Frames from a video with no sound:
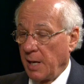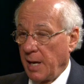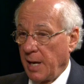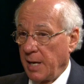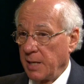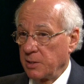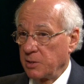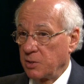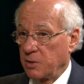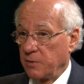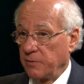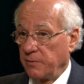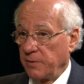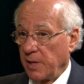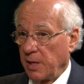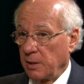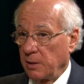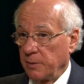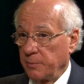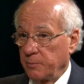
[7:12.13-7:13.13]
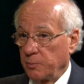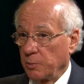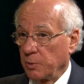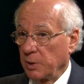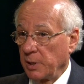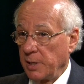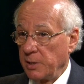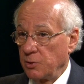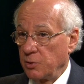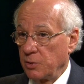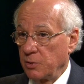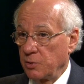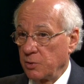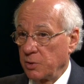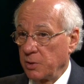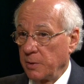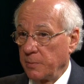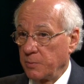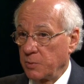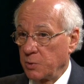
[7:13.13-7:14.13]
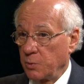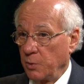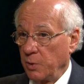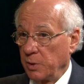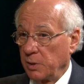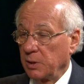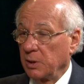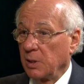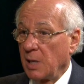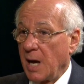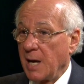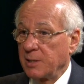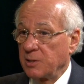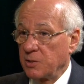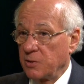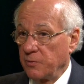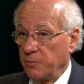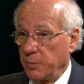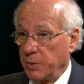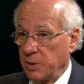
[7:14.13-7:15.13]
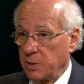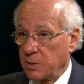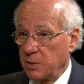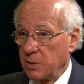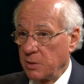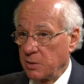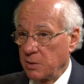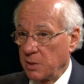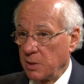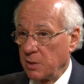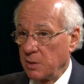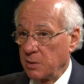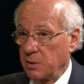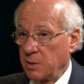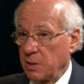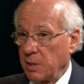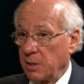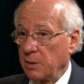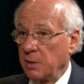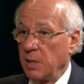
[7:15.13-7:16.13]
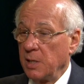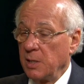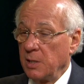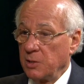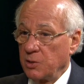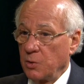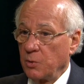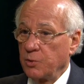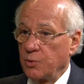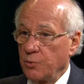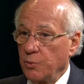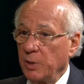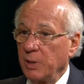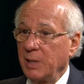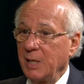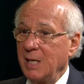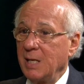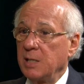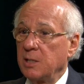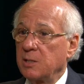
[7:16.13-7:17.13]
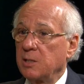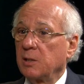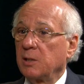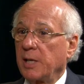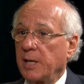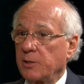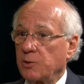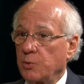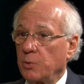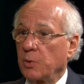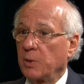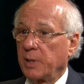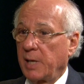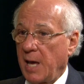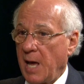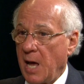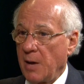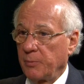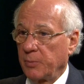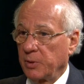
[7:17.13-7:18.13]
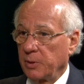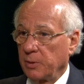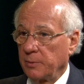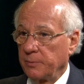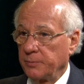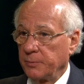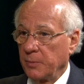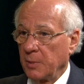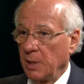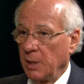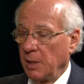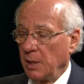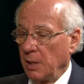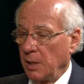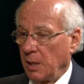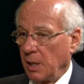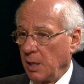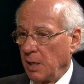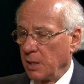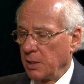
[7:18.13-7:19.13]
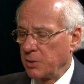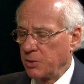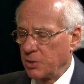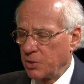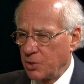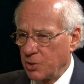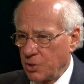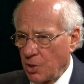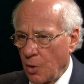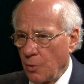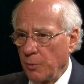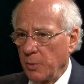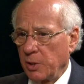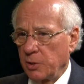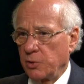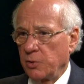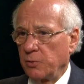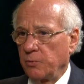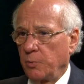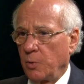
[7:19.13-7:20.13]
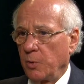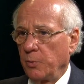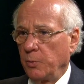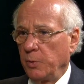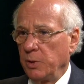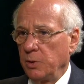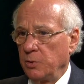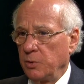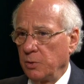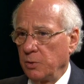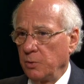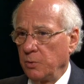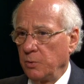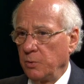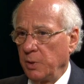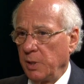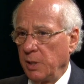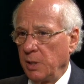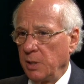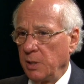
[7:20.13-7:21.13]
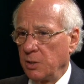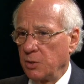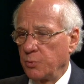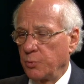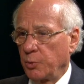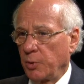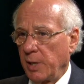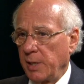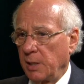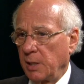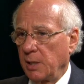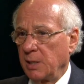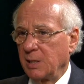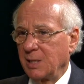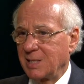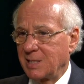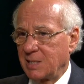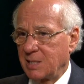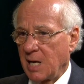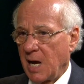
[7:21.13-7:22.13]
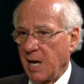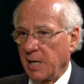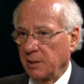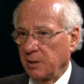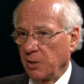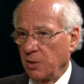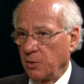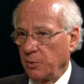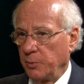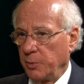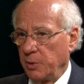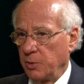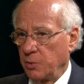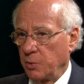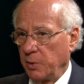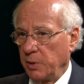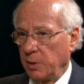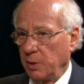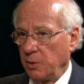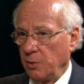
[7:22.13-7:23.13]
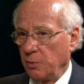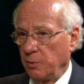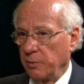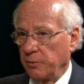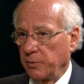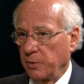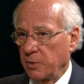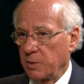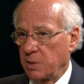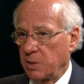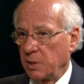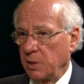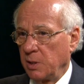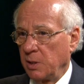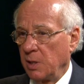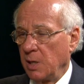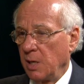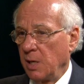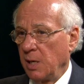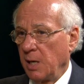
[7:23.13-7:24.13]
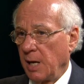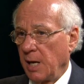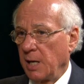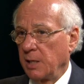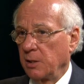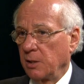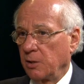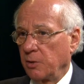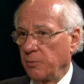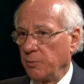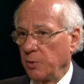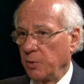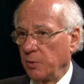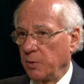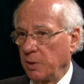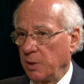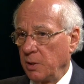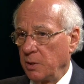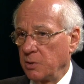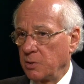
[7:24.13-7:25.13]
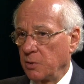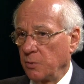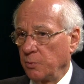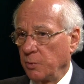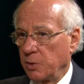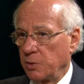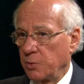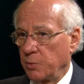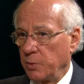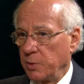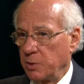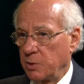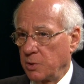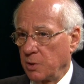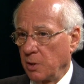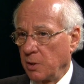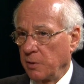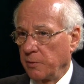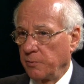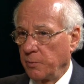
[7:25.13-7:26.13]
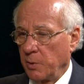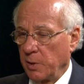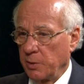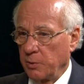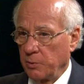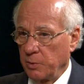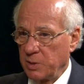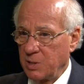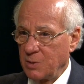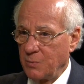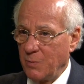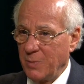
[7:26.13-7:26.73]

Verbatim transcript: has developed relationships with lots of businesses. And so it's really intellectual mm. capital. Uh, so much of what we do is breaking the silo between a university and the communities in which we serve, whether it's